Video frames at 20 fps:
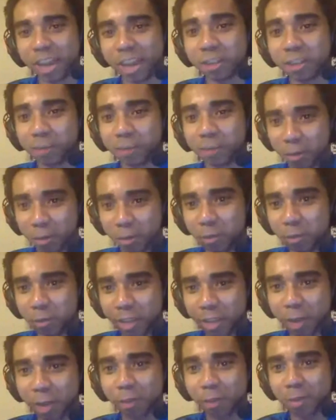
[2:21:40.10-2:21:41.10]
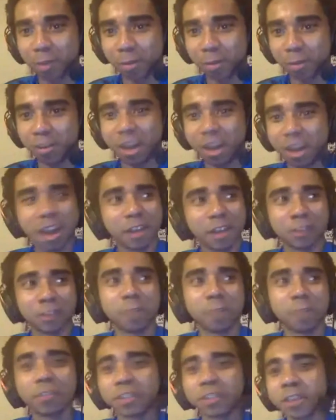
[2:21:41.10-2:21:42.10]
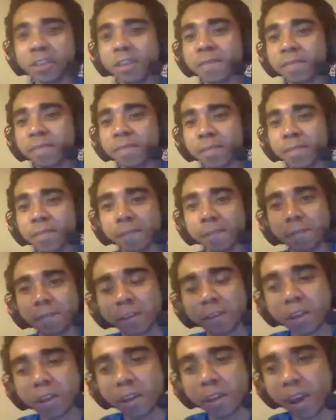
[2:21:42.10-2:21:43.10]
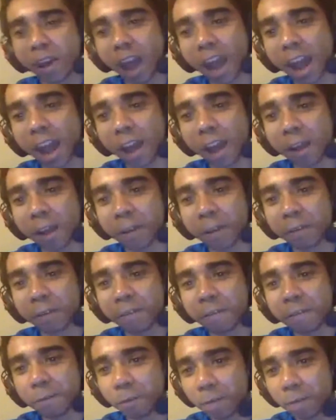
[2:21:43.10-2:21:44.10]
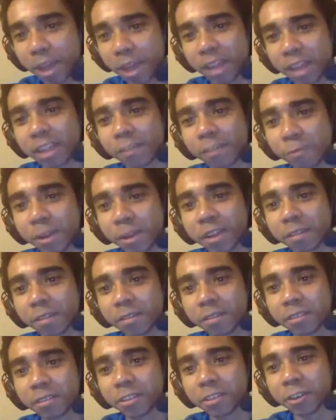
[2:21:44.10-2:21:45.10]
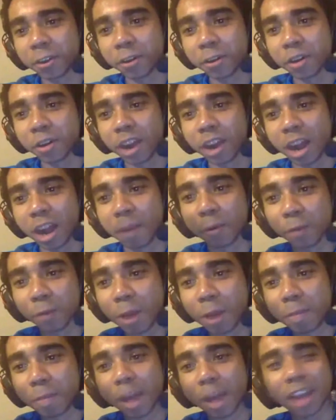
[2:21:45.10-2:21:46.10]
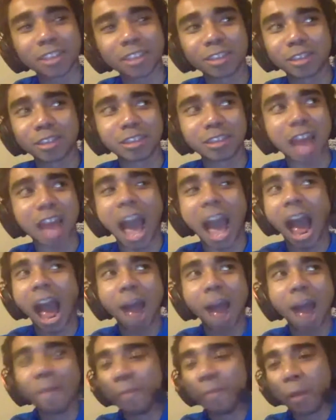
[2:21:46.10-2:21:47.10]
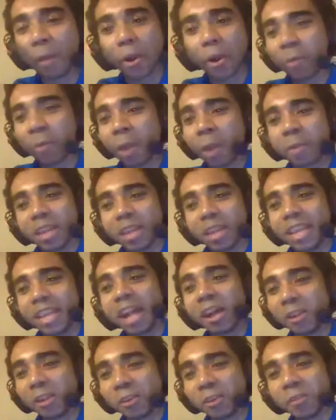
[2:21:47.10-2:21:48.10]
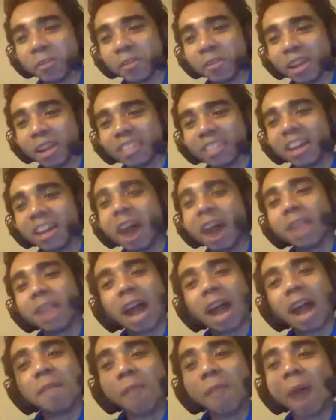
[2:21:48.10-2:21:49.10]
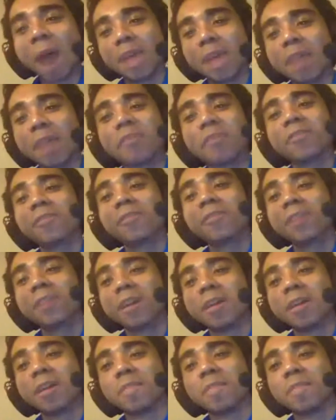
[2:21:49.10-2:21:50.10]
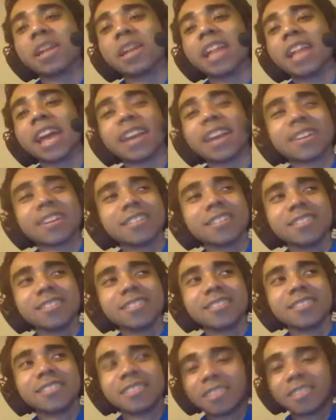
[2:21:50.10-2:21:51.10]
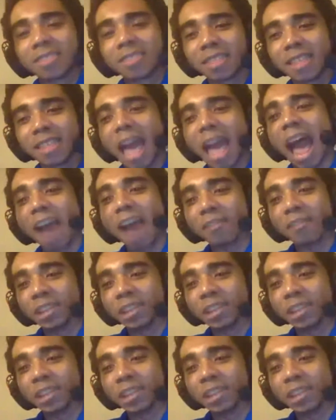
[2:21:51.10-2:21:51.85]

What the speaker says: range to be able to communicate with people. Because obviously, if you're playing a left wing, and I'm at right back, I'm not going to be able to yell at you. I mean, I might be able to, but like how